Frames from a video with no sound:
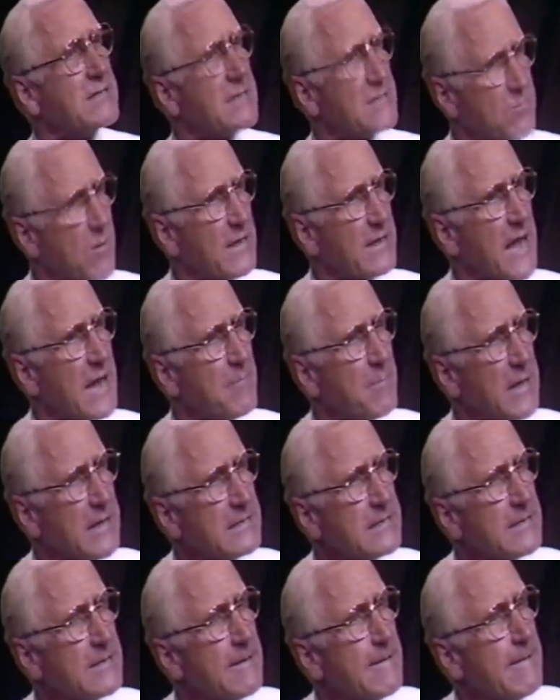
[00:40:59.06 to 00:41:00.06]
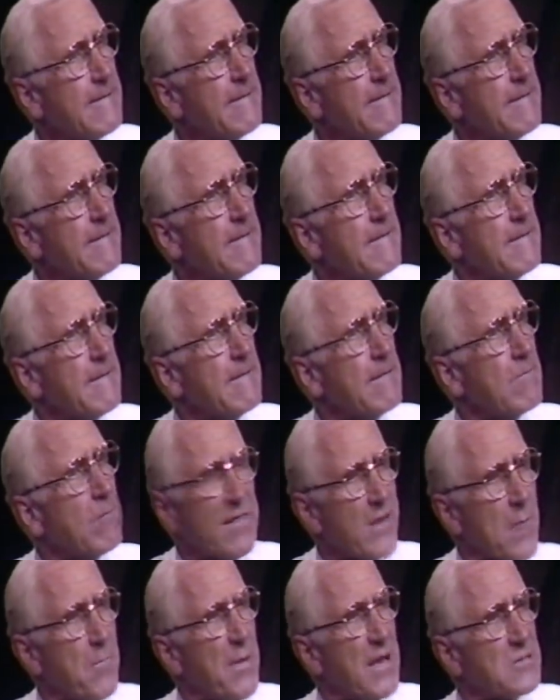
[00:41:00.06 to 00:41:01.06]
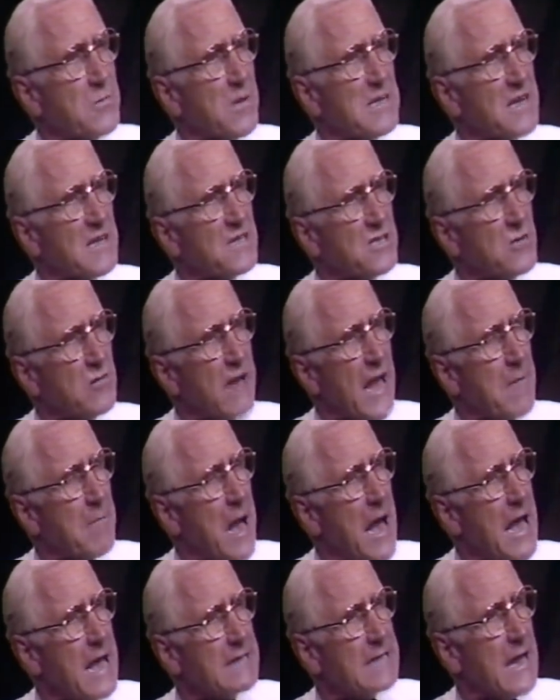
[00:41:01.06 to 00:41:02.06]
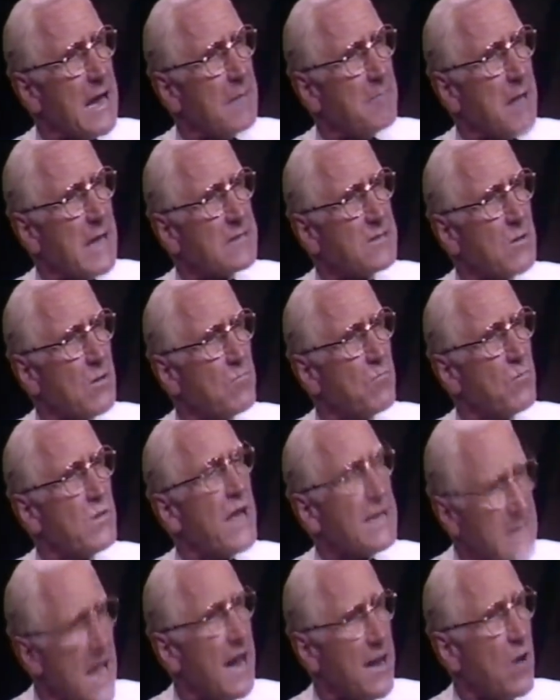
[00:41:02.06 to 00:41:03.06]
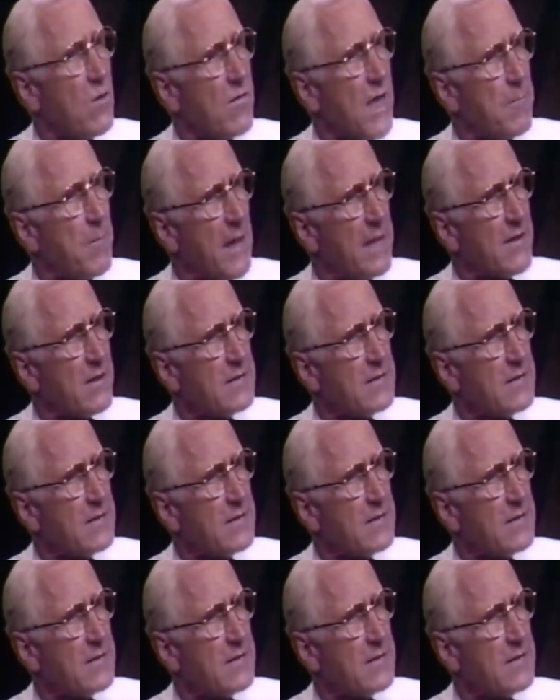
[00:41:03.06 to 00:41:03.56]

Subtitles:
is what that means. Well, their bids were just too damn high, Tom, that's all. Yes, I know they pay their